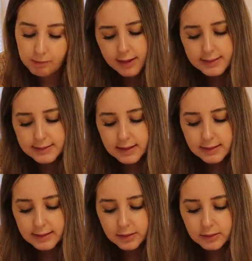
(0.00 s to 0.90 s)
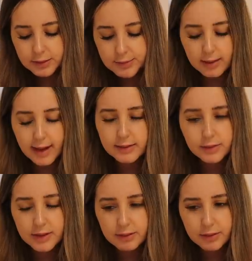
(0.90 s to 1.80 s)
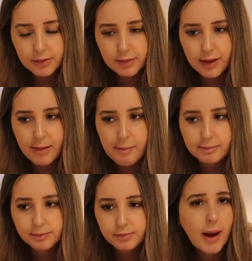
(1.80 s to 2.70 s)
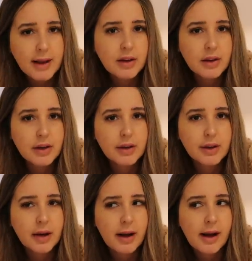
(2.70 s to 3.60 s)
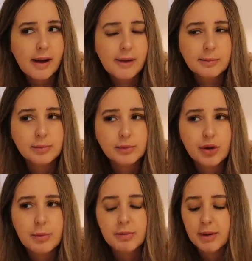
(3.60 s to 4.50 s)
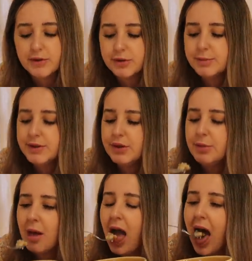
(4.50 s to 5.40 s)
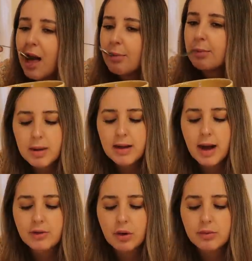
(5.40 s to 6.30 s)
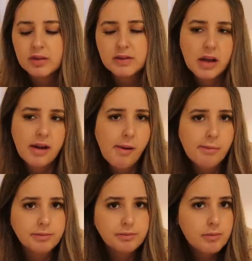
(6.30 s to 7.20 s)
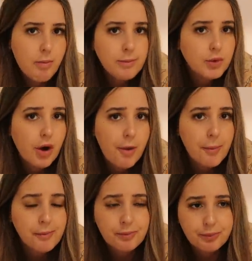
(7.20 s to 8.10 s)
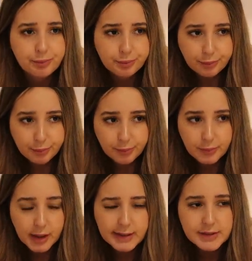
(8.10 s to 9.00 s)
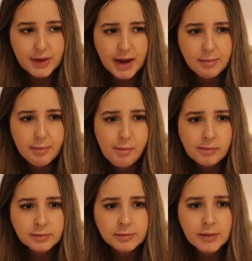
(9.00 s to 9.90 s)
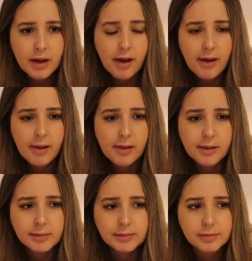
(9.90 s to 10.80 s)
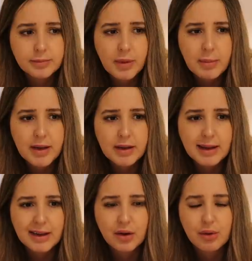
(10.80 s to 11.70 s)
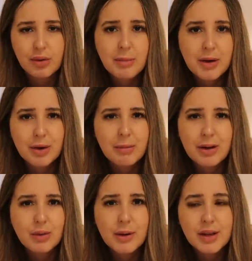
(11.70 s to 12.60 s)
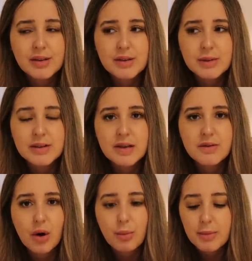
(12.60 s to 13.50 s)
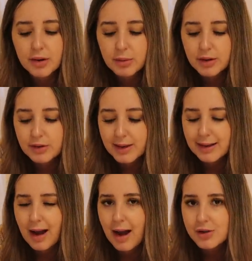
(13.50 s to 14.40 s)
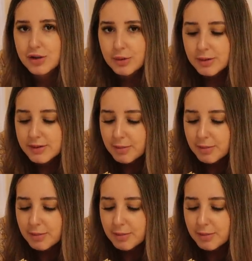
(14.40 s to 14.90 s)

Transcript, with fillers: I'd say it's a little less flavorful than regular um, cream of mushroom soup, but I don't dislike it. So it's fine. Um, maybe like a creamier milk we could do instead of oat milk. We could do like cashew or